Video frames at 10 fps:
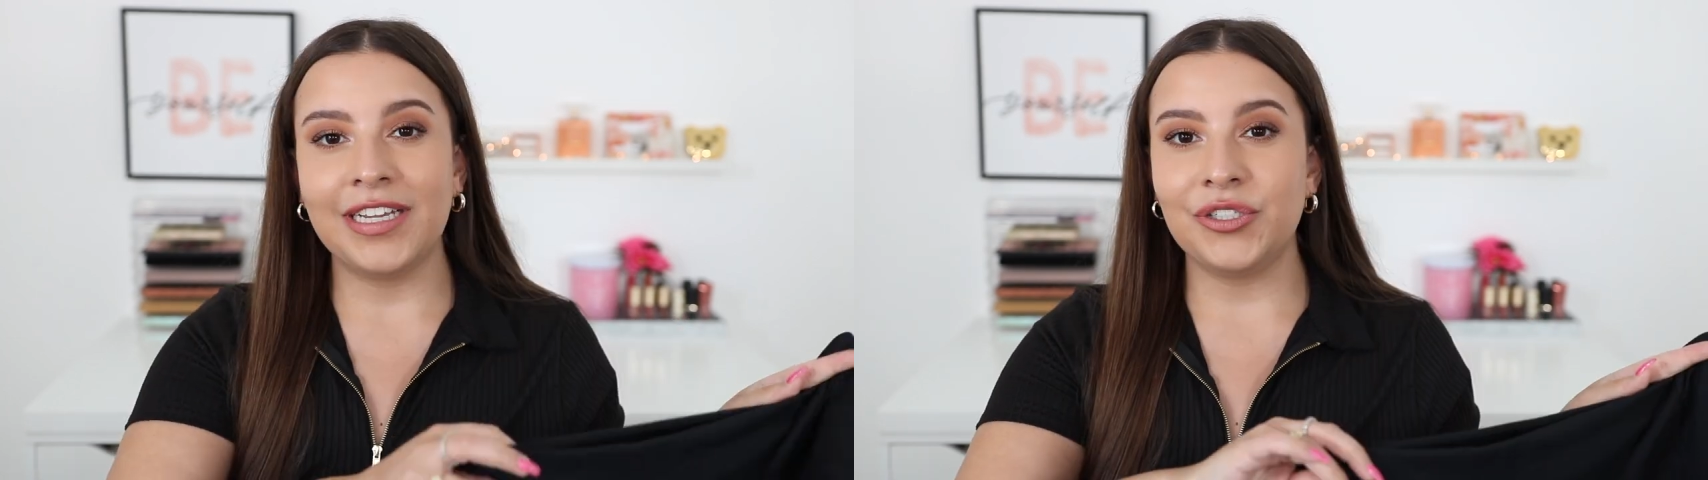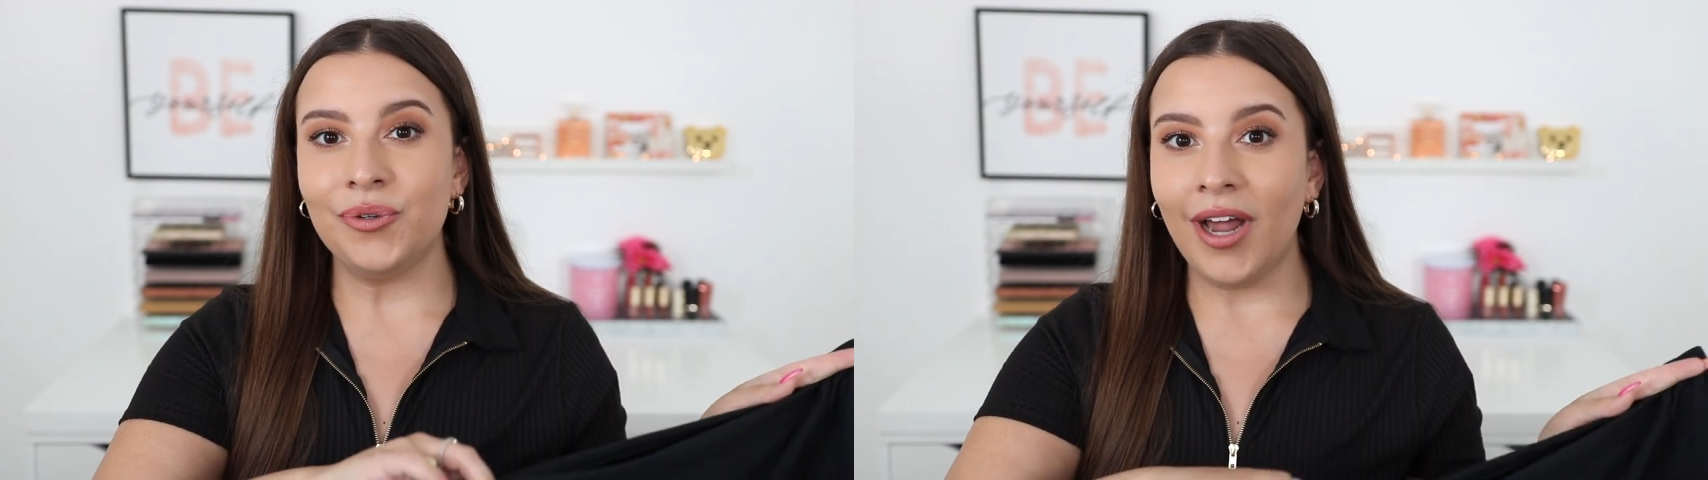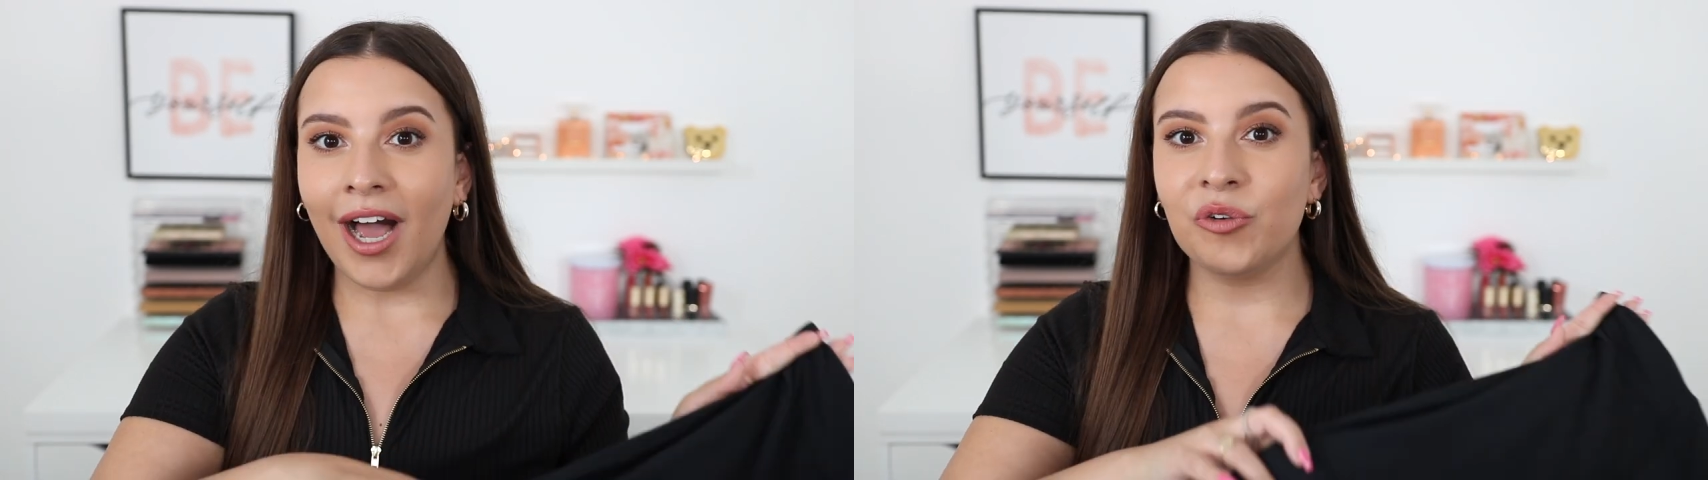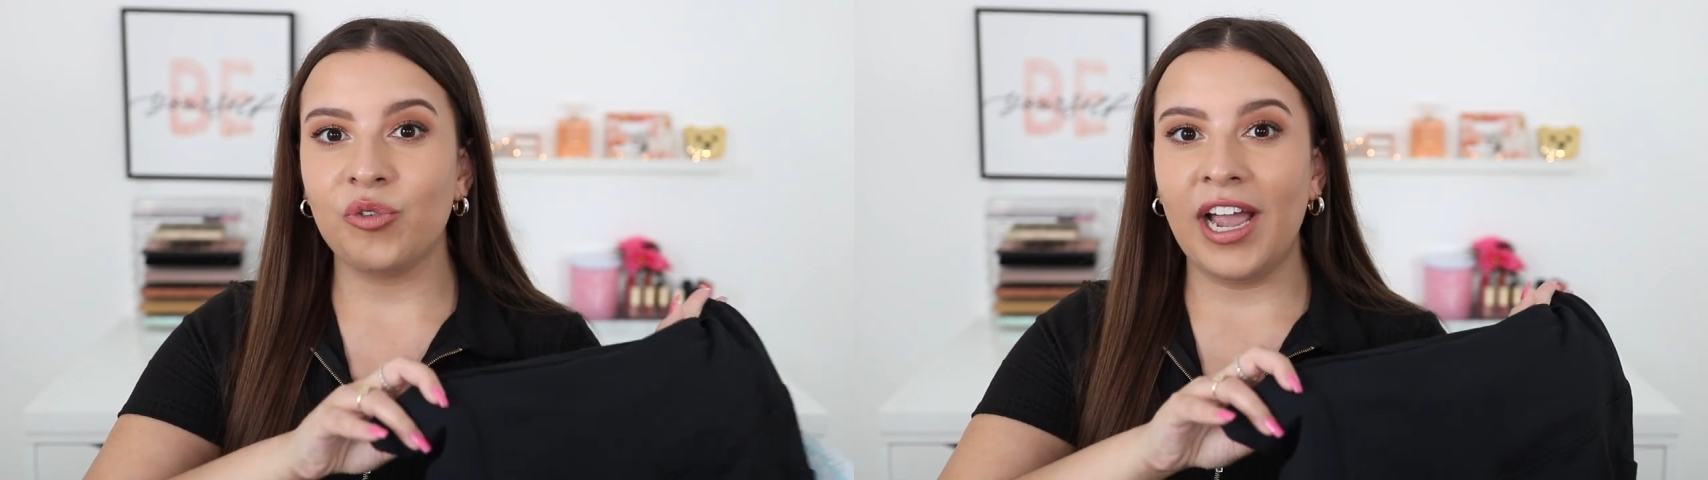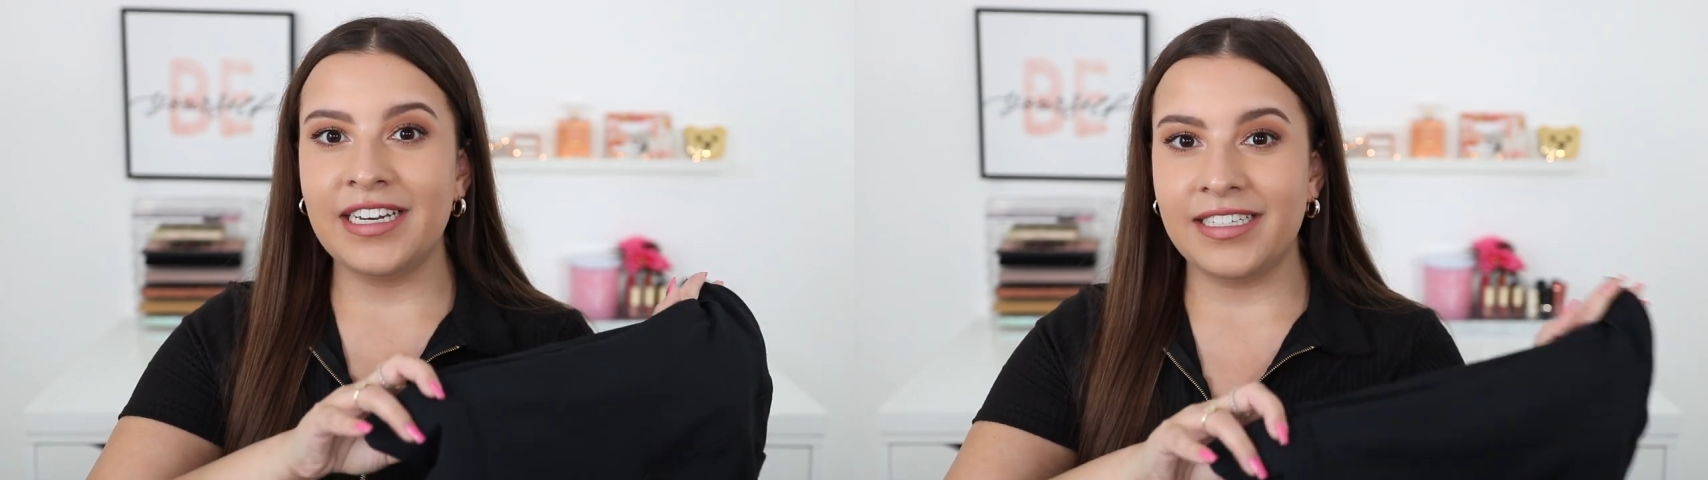They do
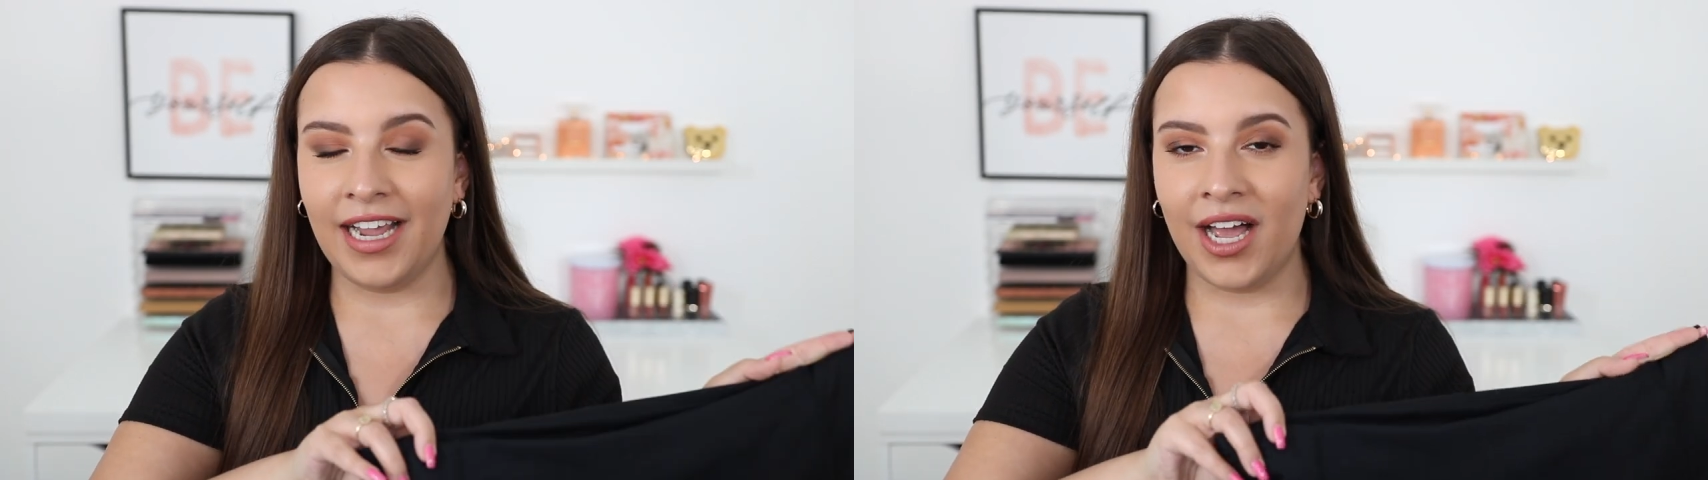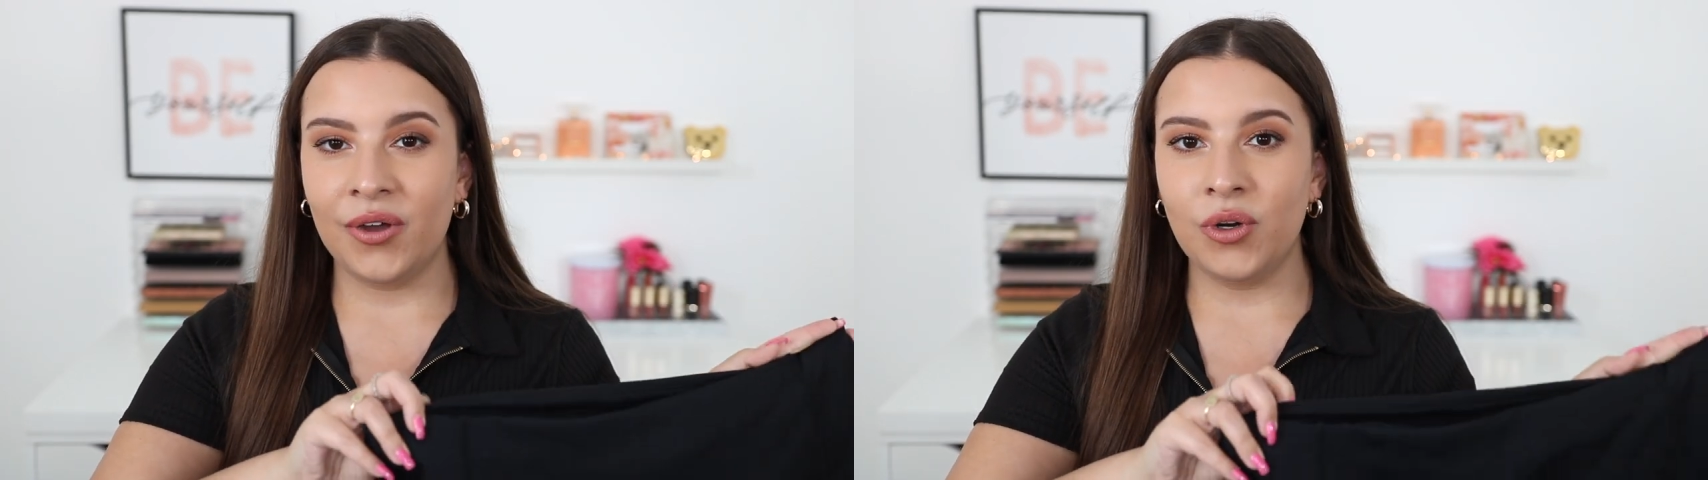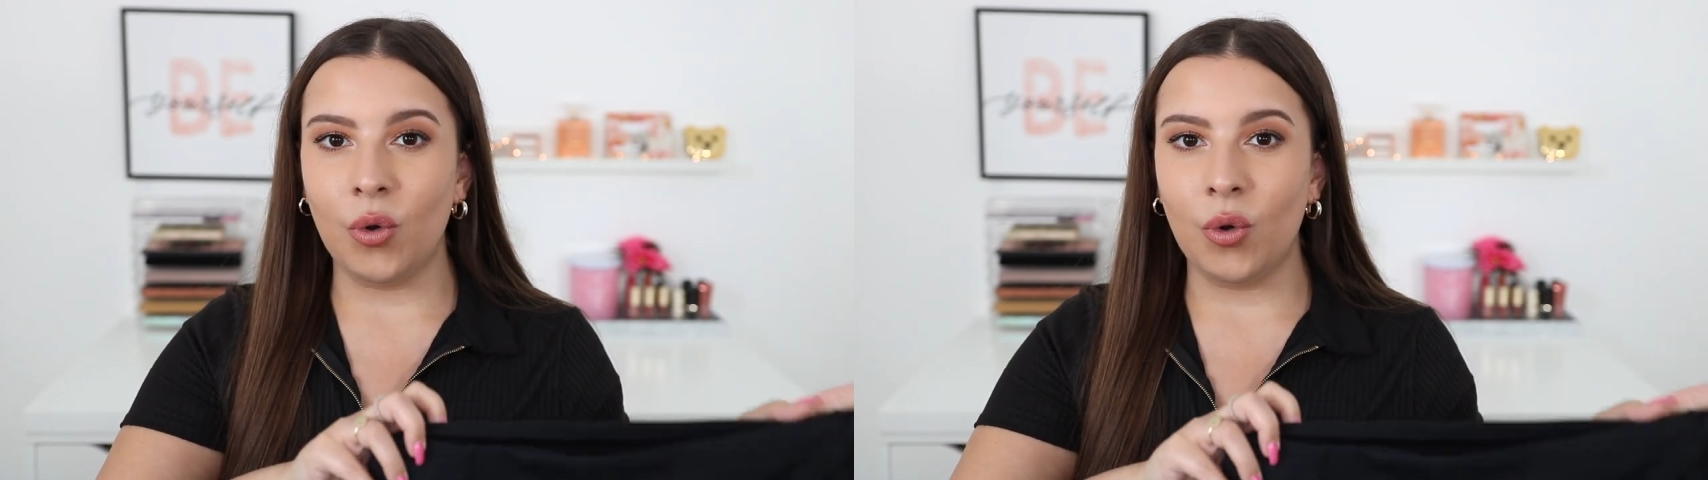not ride down